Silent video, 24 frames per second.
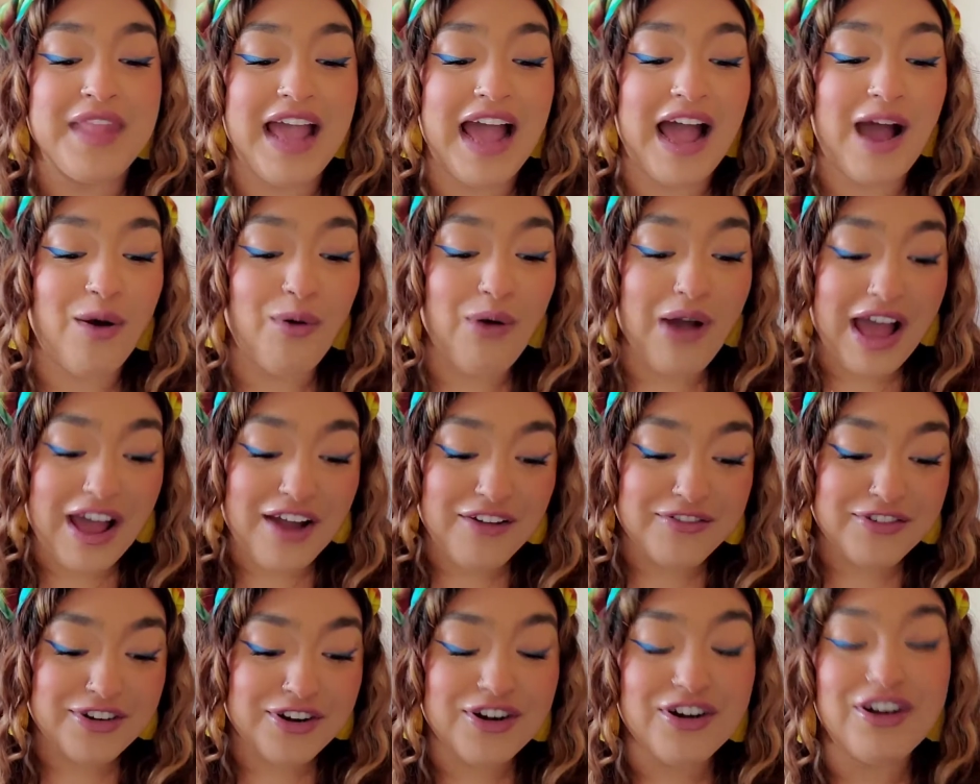
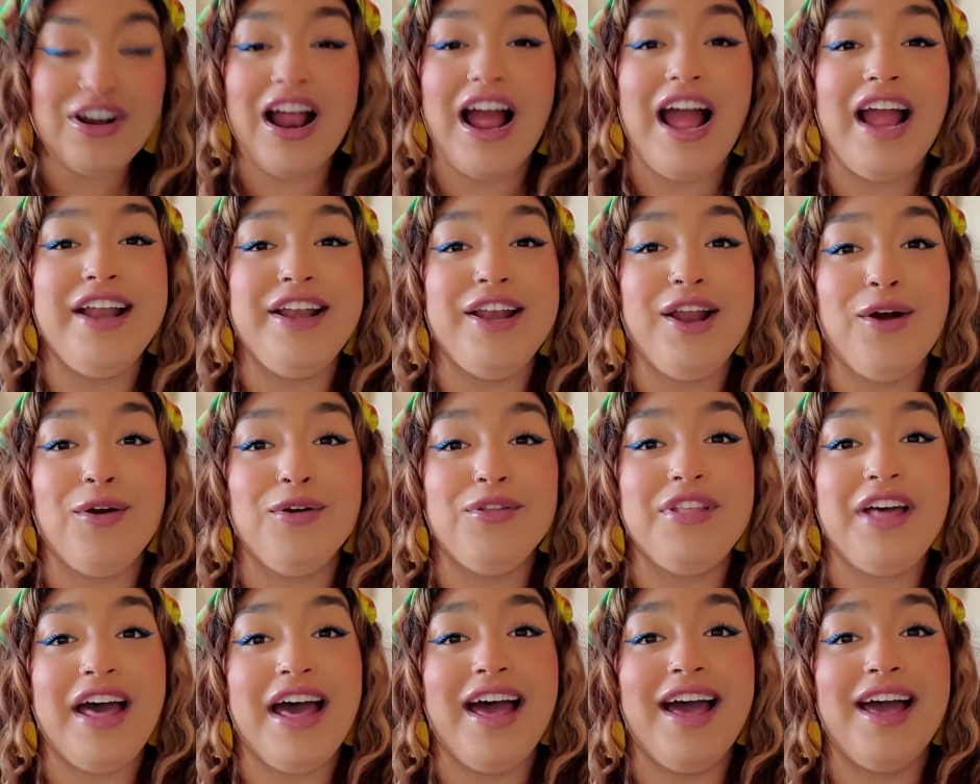However, I
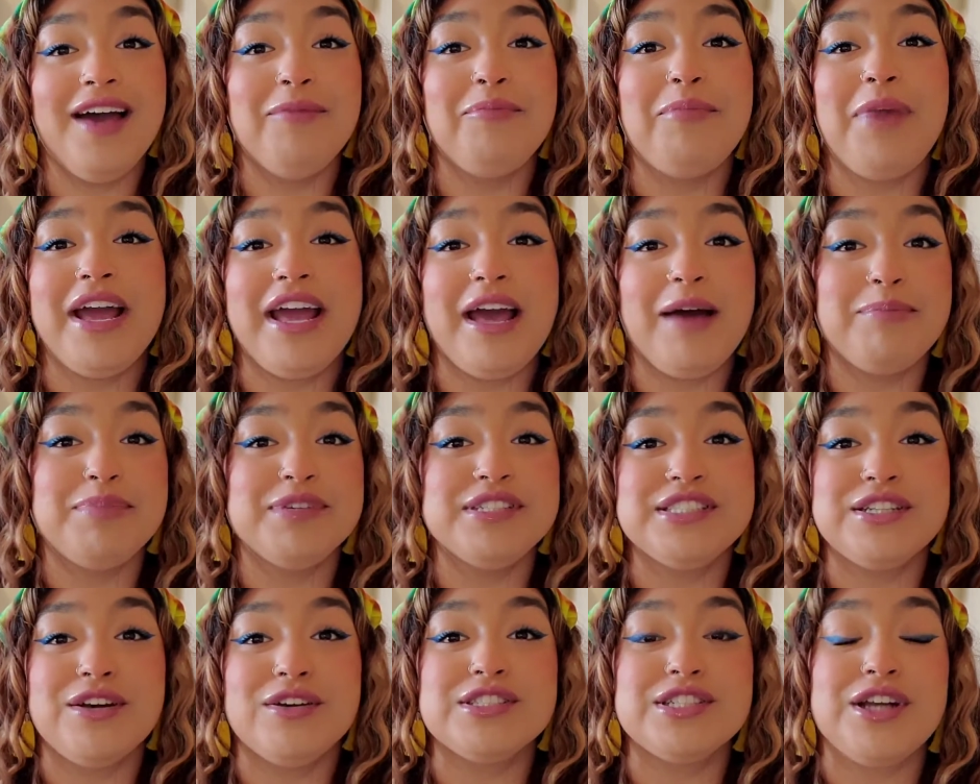know that my
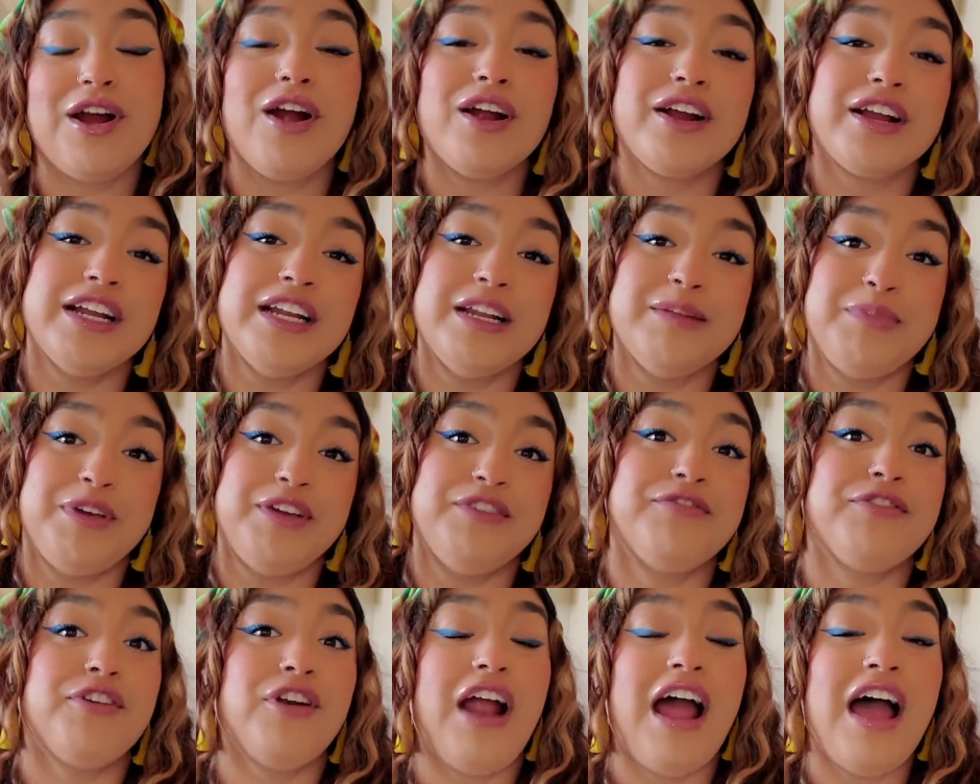episodes aren't going to be
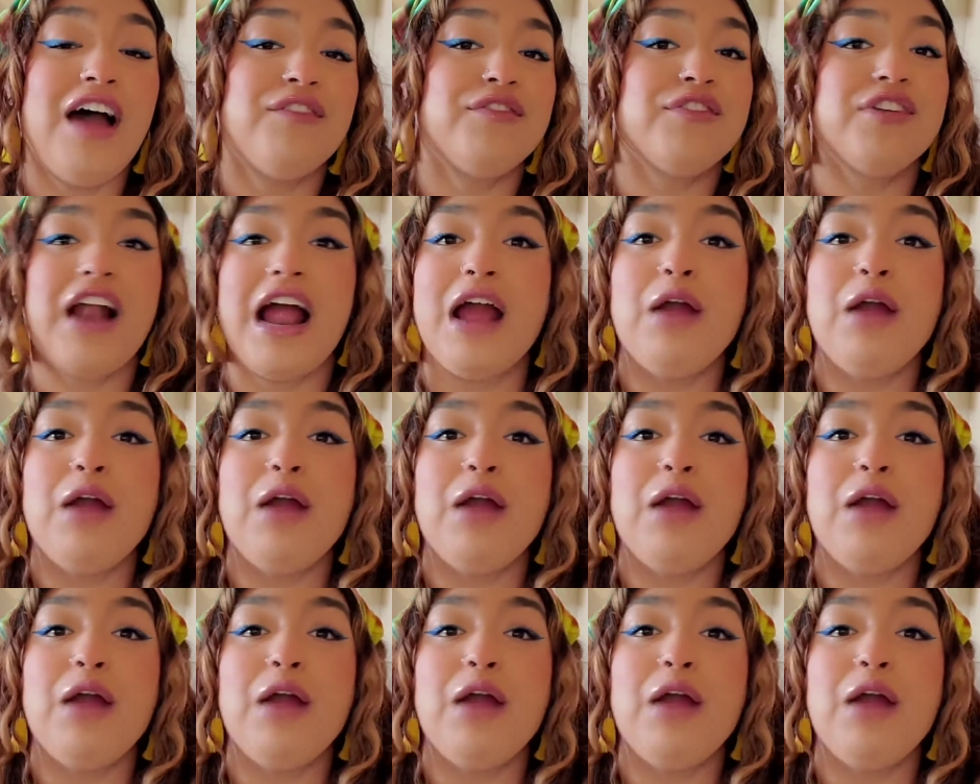forever.